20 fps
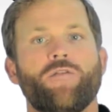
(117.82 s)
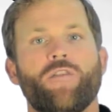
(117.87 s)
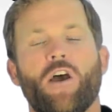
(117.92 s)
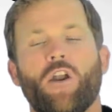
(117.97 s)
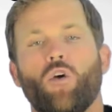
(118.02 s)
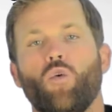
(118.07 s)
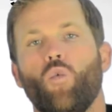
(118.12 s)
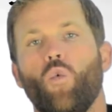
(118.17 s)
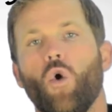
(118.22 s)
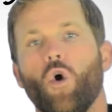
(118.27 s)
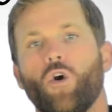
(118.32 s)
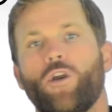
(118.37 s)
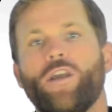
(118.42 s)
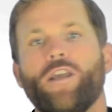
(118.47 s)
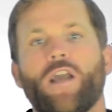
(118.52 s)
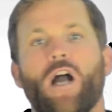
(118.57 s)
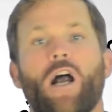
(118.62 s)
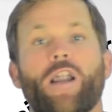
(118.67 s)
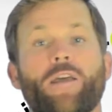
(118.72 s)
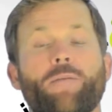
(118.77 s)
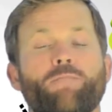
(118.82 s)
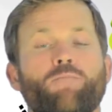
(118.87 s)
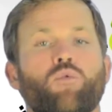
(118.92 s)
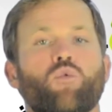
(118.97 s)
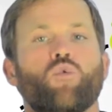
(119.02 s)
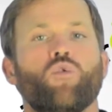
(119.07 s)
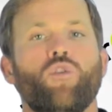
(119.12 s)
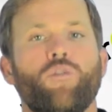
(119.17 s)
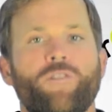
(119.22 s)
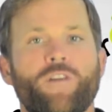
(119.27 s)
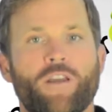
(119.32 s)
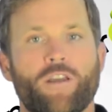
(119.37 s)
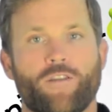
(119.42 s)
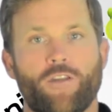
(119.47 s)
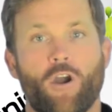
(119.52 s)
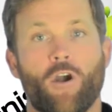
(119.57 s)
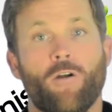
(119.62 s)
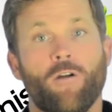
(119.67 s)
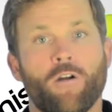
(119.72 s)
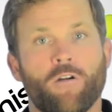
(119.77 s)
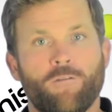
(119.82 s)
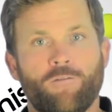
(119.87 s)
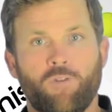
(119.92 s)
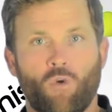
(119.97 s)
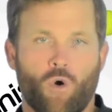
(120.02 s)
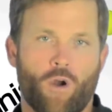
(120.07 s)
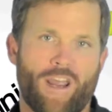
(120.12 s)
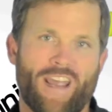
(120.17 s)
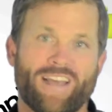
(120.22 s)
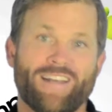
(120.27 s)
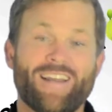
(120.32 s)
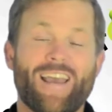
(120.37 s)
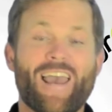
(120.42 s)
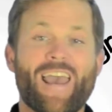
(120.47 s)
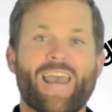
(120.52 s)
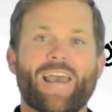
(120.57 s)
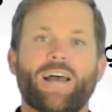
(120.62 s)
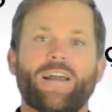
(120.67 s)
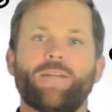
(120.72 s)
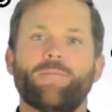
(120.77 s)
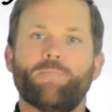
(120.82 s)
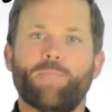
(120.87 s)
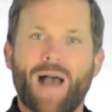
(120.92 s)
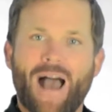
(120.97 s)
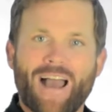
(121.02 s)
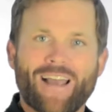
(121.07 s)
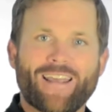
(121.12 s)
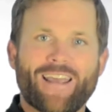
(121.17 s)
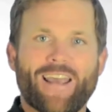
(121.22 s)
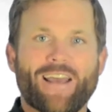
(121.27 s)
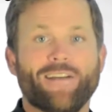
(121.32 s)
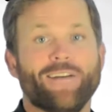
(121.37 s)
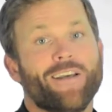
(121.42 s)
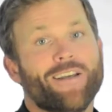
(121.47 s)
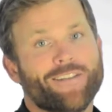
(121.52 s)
that are working on improving their forehand and backhand